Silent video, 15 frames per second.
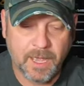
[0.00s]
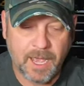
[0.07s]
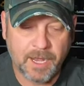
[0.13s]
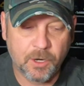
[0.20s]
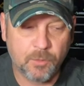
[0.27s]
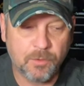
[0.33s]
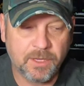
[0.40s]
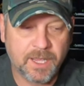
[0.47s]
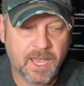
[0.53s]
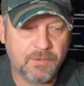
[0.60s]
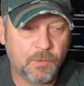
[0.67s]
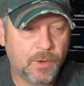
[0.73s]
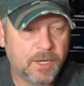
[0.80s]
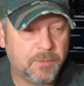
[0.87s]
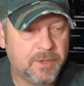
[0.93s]
I don't really have
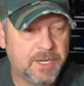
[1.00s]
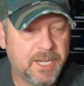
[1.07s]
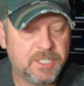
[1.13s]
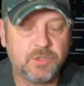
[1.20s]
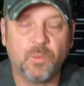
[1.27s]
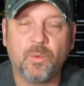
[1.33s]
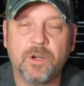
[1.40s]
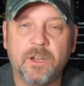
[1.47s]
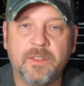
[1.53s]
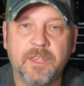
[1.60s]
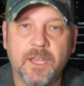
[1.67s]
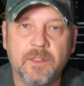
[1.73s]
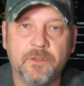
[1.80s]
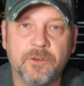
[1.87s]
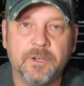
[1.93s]
a recommendation one or the
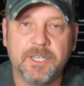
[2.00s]
other.